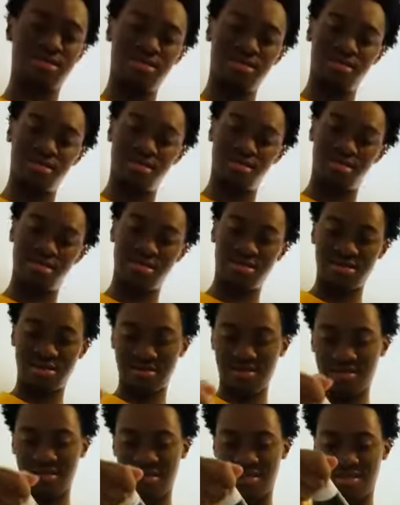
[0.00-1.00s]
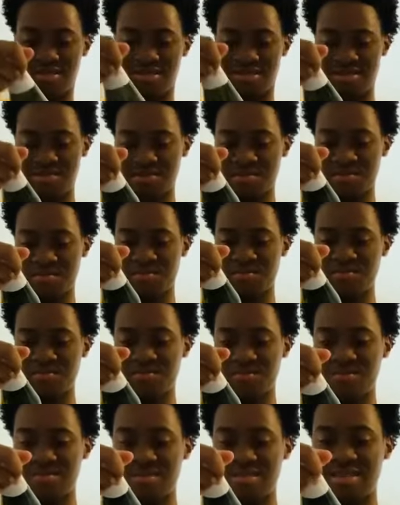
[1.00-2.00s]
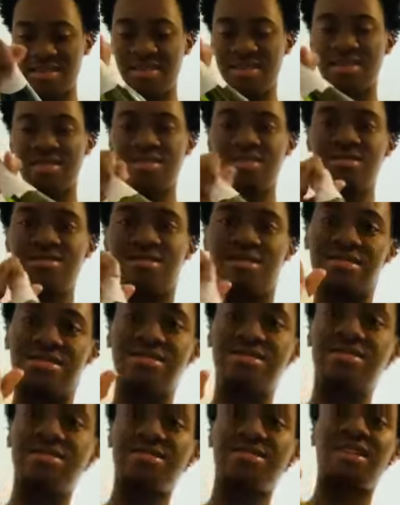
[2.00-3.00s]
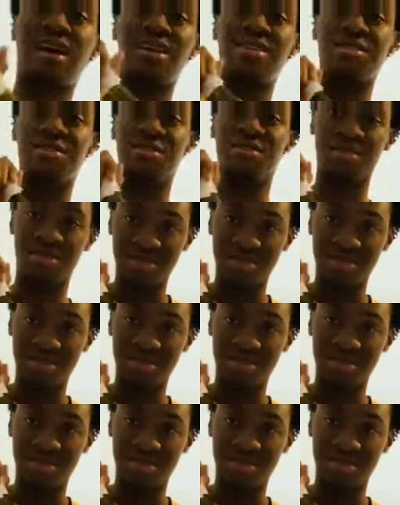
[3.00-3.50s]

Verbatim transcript: This is what is this? This is cider,